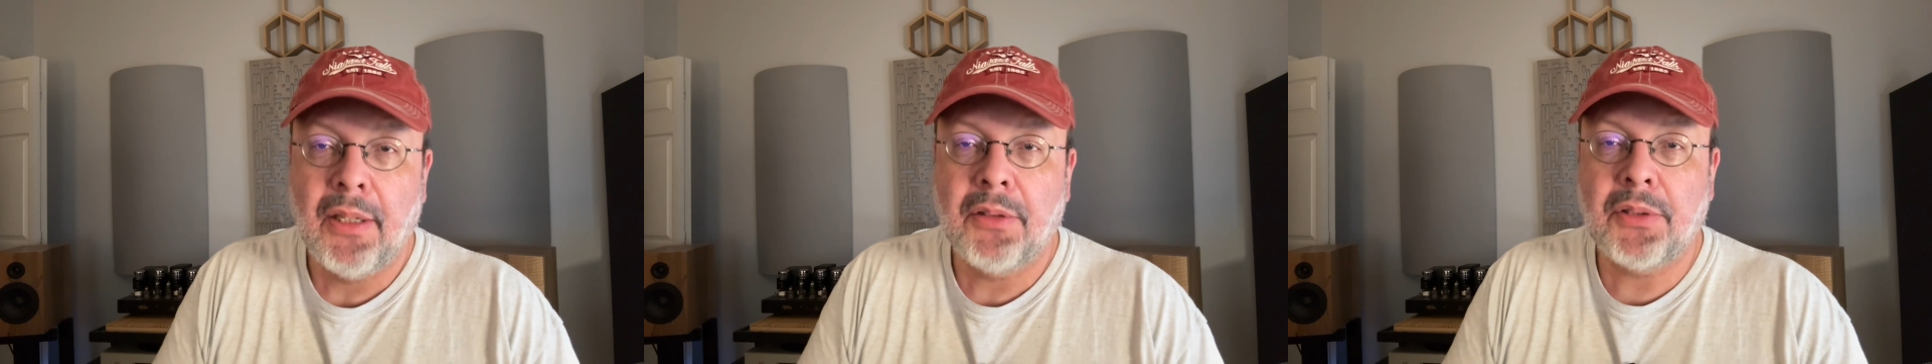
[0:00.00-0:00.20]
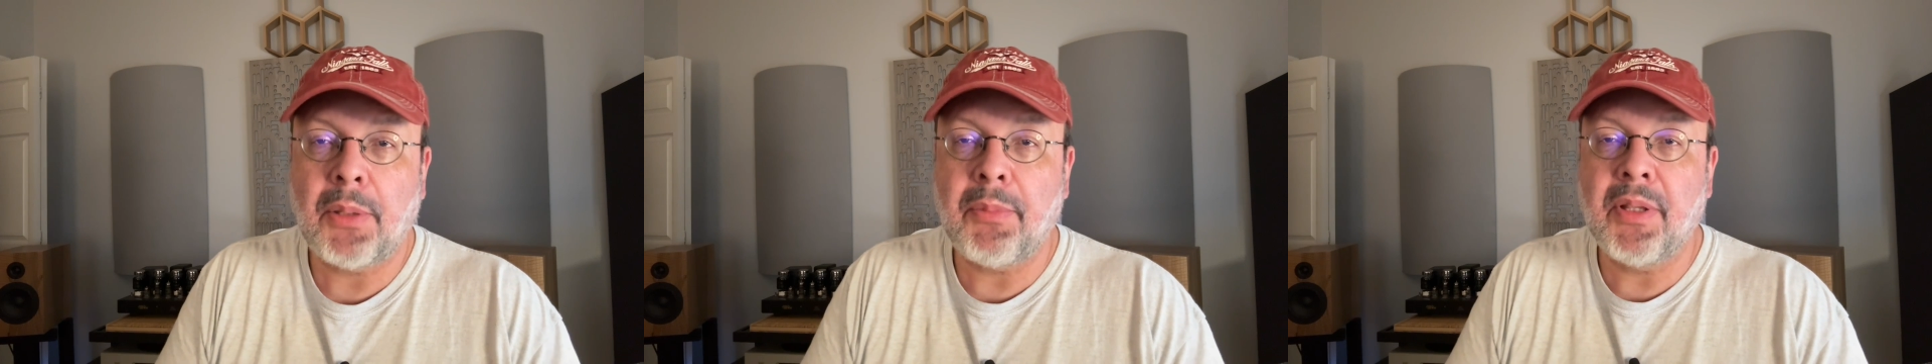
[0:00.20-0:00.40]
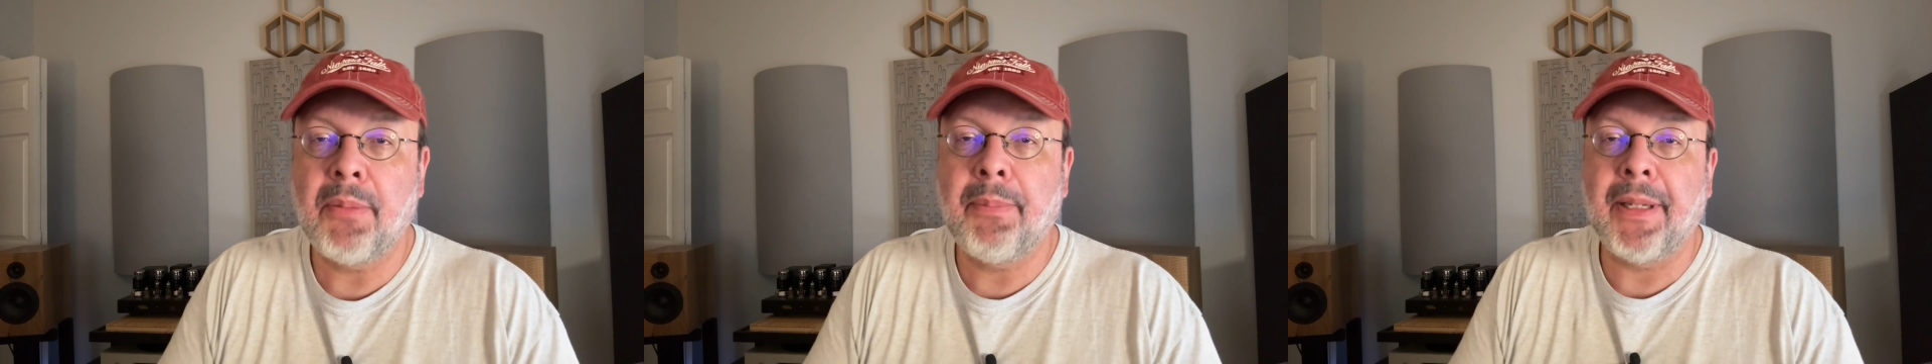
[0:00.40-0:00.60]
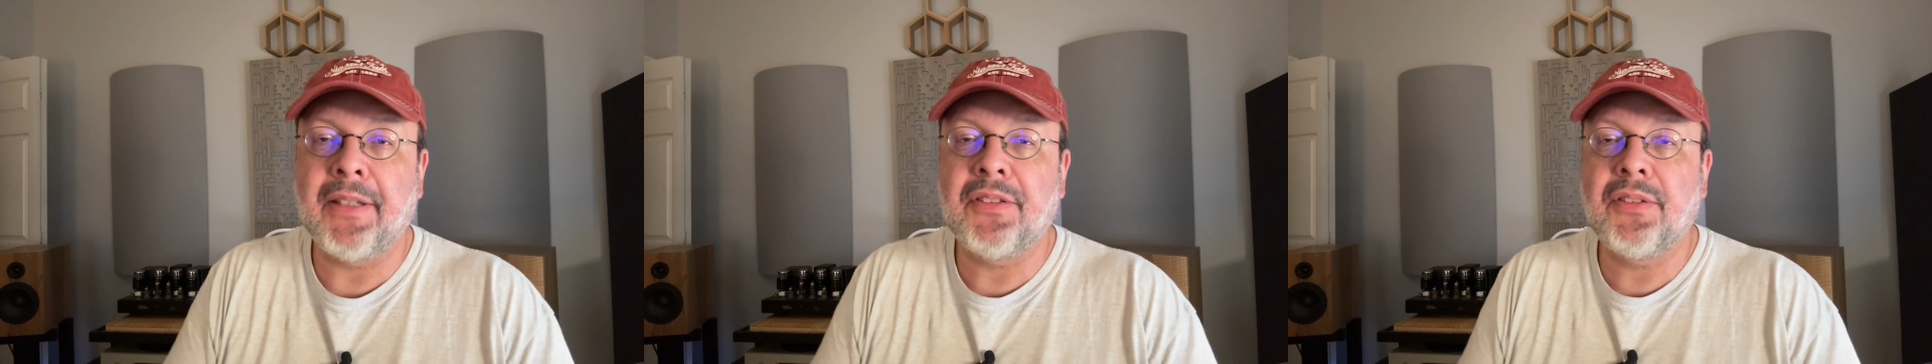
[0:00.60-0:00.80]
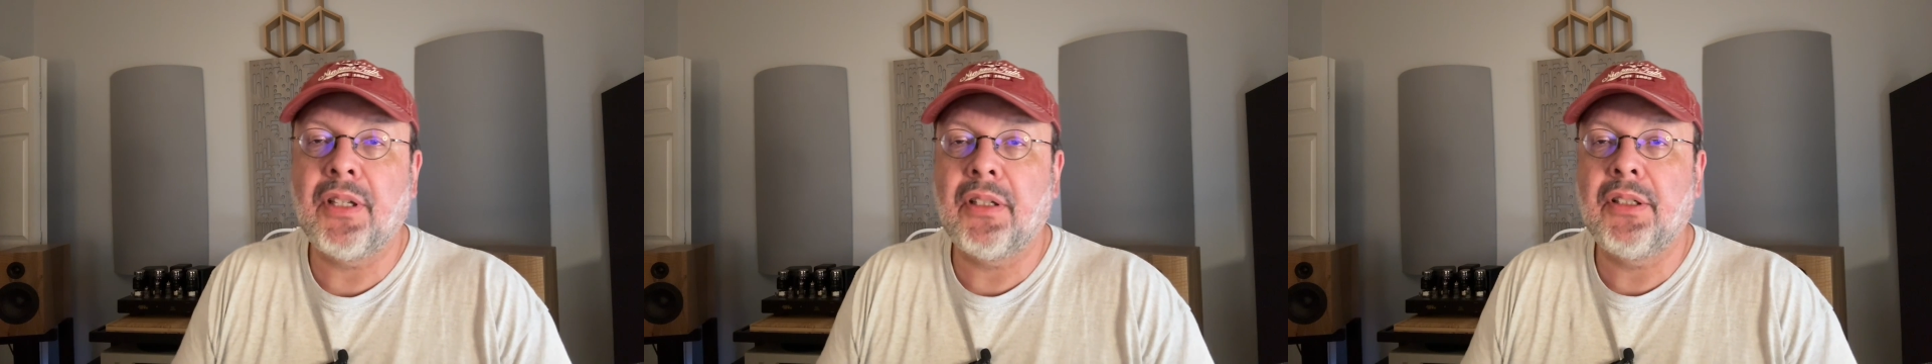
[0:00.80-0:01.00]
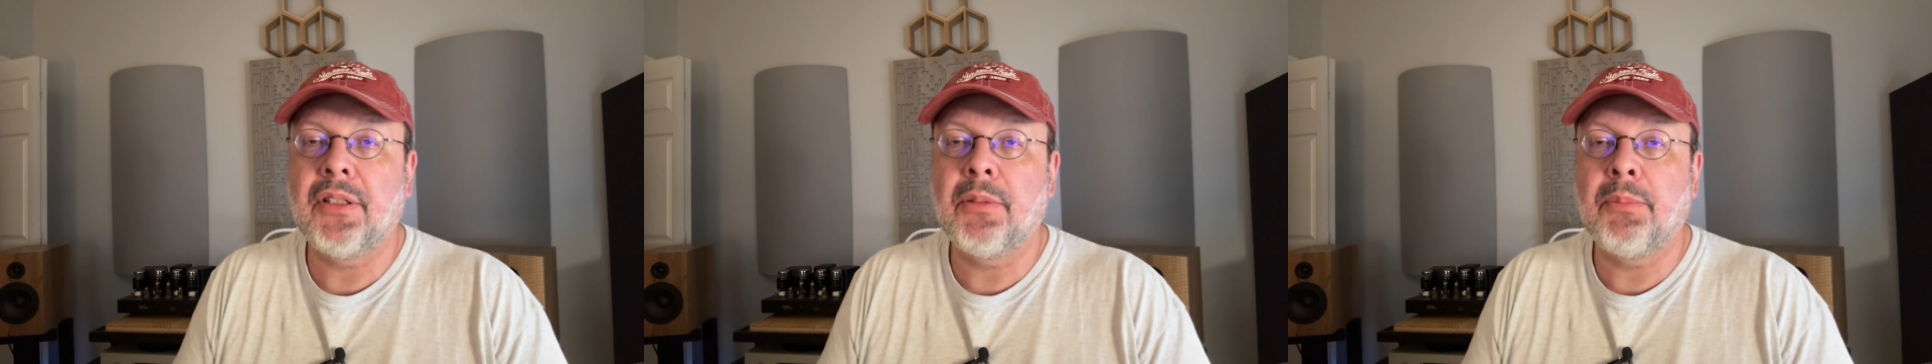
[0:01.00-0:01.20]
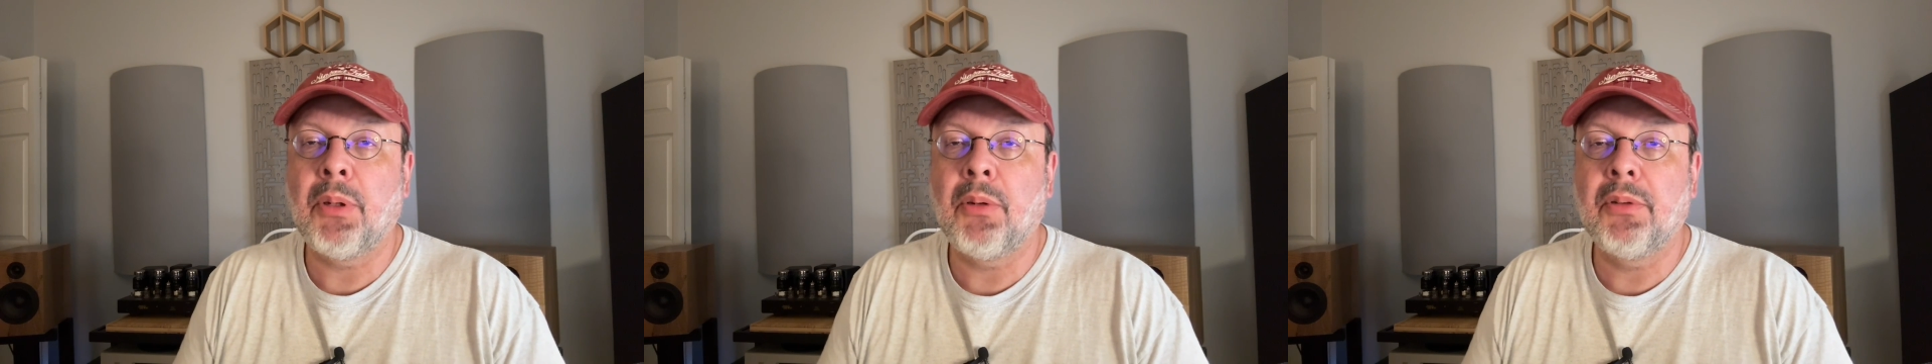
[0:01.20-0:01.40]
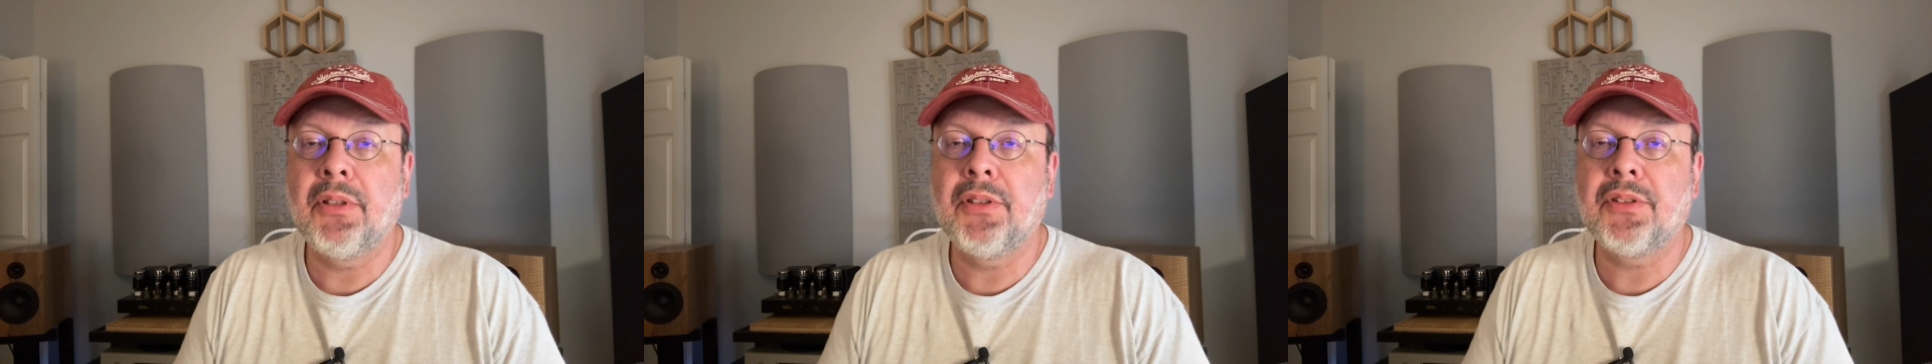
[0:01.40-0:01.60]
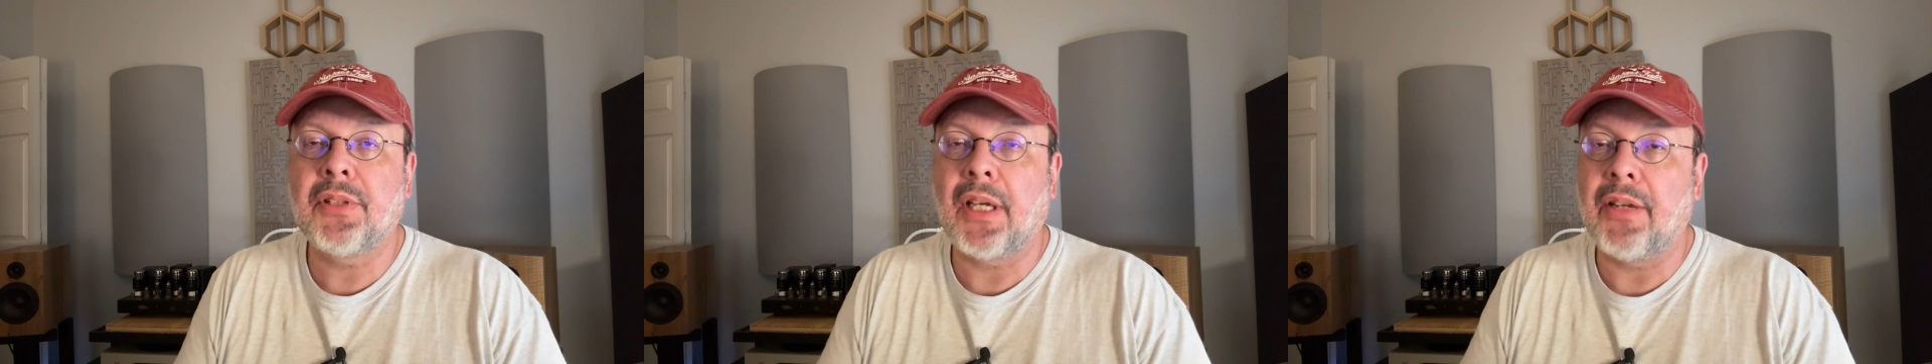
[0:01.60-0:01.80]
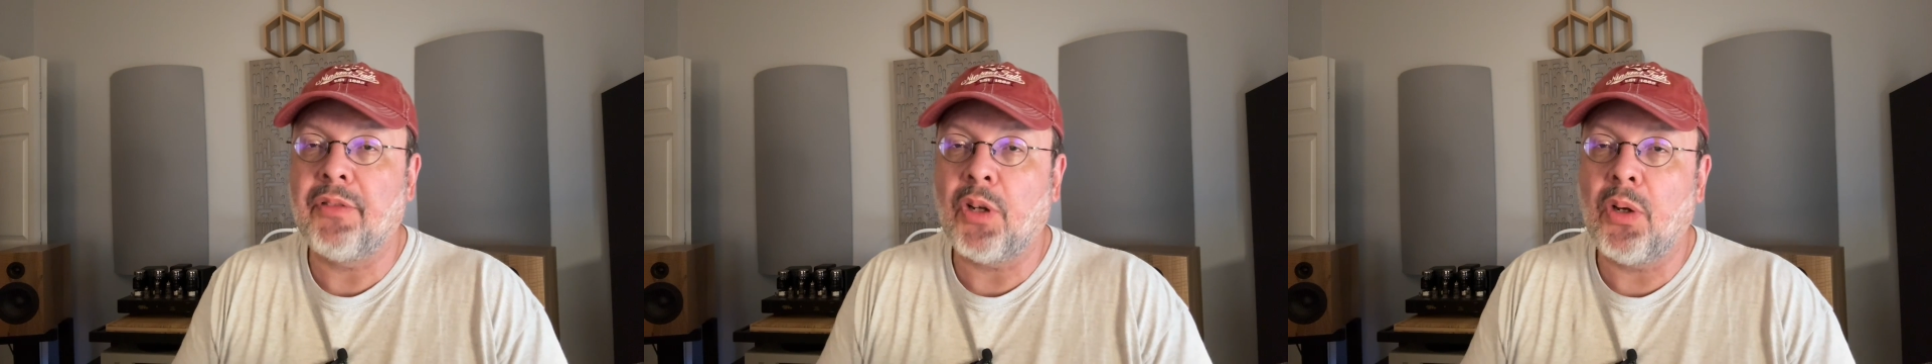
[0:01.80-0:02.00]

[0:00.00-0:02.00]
Some of the best sounding components I've